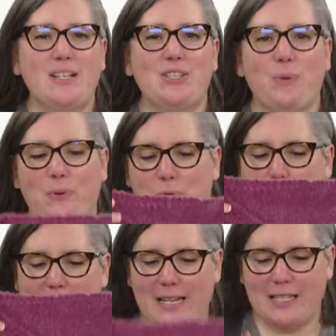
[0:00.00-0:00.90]
so
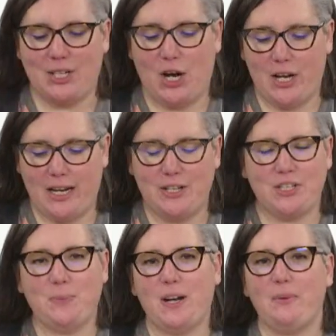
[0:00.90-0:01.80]
before we get started, I
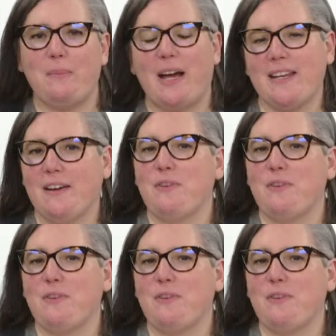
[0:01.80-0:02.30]
just want to remind